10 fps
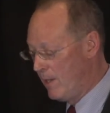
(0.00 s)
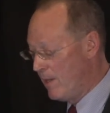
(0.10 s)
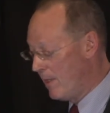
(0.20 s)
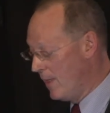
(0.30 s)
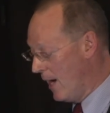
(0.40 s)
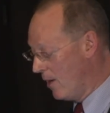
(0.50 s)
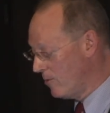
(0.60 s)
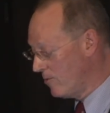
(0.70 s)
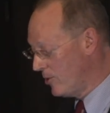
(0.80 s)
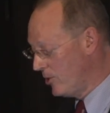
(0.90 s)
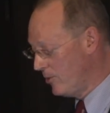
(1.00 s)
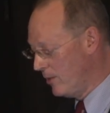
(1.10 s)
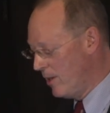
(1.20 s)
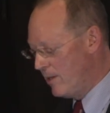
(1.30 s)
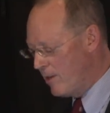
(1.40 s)
Now,
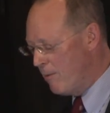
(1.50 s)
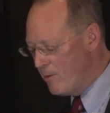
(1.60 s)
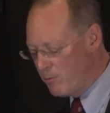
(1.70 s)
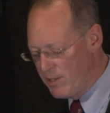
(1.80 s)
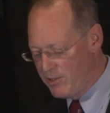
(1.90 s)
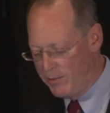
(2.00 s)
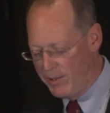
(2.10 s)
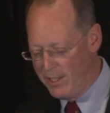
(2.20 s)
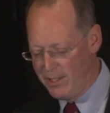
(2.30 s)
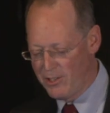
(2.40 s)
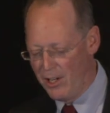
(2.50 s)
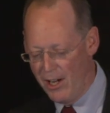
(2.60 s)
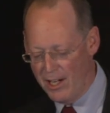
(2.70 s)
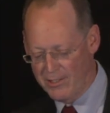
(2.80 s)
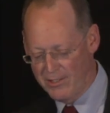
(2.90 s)
sometimes when Zarir
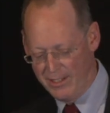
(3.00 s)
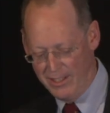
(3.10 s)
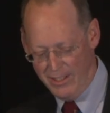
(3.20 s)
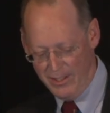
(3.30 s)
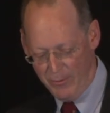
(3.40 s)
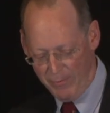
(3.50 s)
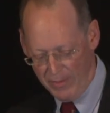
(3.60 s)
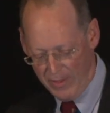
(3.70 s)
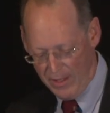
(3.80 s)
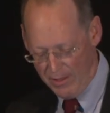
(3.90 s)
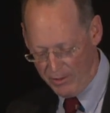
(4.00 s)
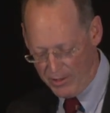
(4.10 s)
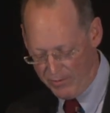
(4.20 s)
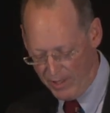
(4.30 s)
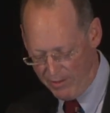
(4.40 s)
talks,
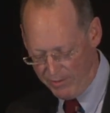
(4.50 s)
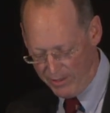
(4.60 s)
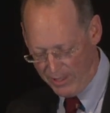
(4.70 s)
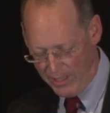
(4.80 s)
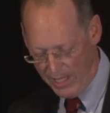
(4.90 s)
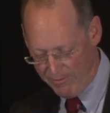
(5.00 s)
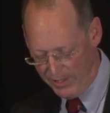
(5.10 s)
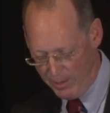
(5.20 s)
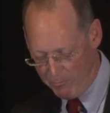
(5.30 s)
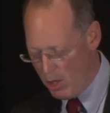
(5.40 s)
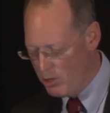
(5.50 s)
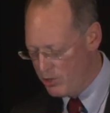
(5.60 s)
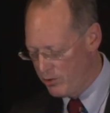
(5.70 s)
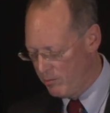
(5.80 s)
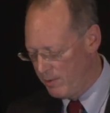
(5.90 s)
first of all, I feel very
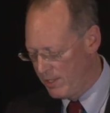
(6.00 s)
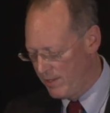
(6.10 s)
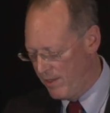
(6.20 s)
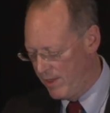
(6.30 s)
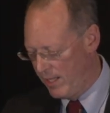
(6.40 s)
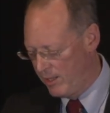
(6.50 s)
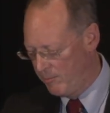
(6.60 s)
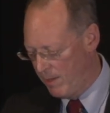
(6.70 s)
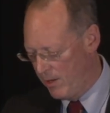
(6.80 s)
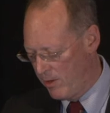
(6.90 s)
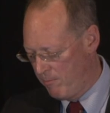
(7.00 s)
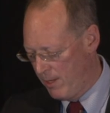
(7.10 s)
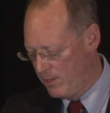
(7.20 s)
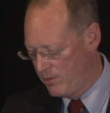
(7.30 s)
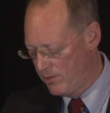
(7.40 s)
emotional, because I think about the
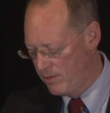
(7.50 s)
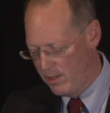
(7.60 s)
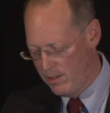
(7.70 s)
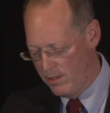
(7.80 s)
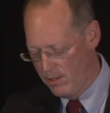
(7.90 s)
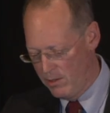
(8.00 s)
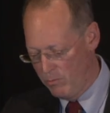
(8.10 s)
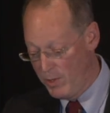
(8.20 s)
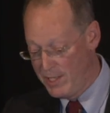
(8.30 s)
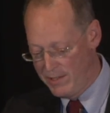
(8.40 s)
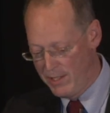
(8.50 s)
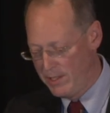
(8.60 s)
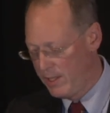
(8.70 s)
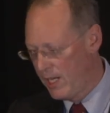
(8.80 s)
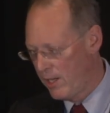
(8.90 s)
patients that we see
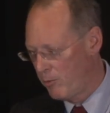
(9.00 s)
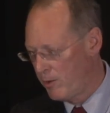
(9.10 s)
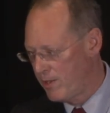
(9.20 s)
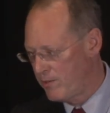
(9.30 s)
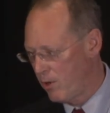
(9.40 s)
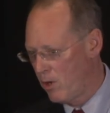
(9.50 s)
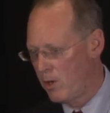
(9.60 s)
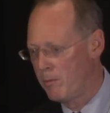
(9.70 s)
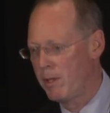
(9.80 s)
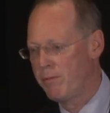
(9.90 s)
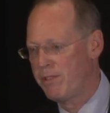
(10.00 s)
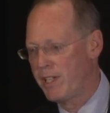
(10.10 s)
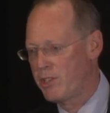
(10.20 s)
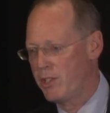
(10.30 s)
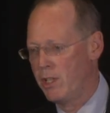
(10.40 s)
together with this horrible
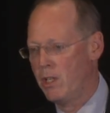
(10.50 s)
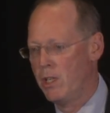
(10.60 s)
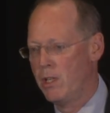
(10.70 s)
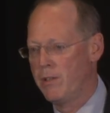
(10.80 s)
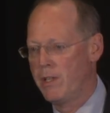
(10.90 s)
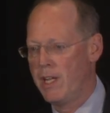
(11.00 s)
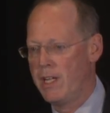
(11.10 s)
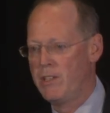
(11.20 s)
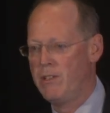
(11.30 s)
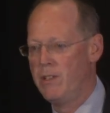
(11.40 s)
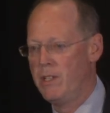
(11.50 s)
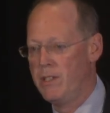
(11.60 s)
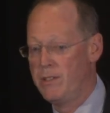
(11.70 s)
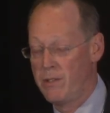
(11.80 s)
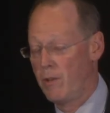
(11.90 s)
affliction that it
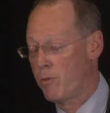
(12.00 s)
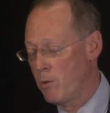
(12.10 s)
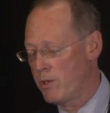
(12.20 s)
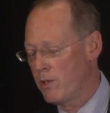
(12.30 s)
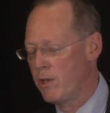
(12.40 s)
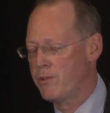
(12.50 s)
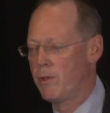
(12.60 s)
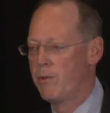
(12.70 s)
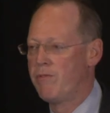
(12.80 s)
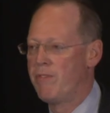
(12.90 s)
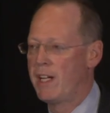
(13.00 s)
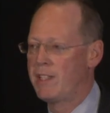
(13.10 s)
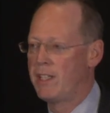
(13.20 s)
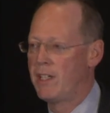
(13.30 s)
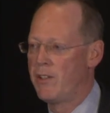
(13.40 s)
is, of course, also
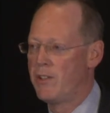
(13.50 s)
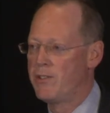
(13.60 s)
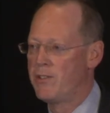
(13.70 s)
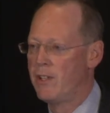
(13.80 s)
infecting others.